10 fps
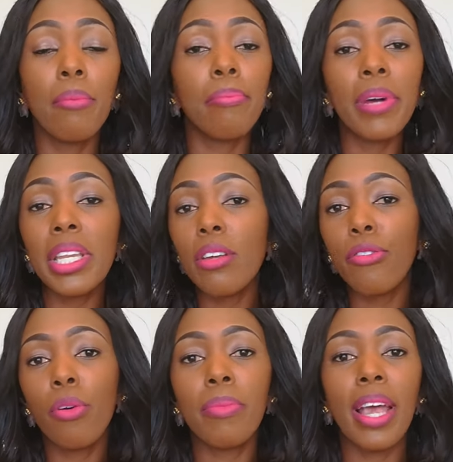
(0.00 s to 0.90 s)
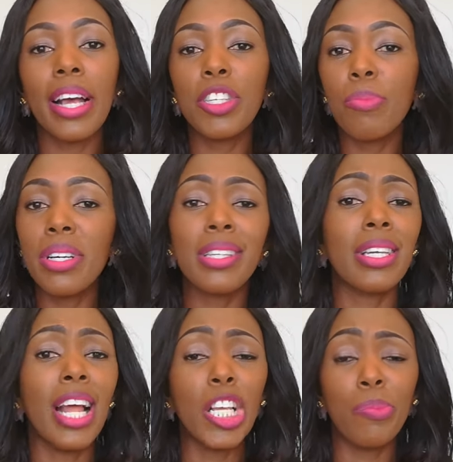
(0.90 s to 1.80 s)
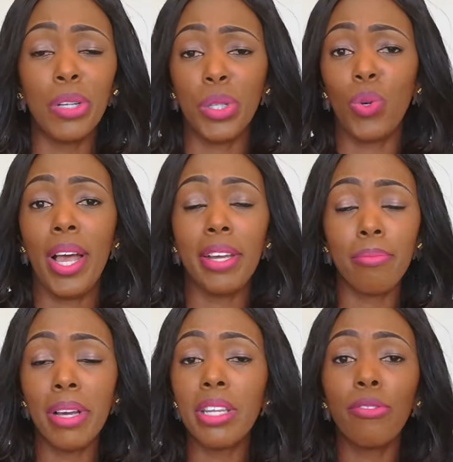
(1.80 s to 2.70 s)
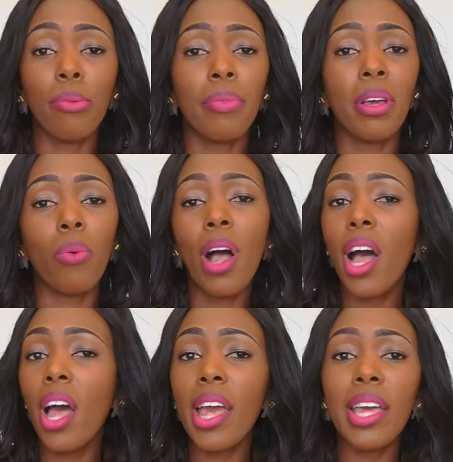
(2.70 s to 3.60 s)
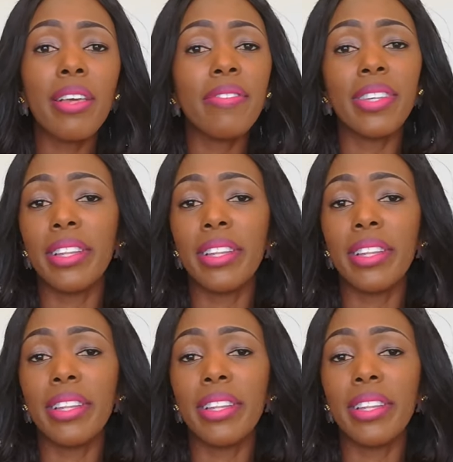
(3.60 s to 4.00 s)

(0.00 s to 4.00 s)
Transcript: money from their husbands, and husbands who hide money from their wives,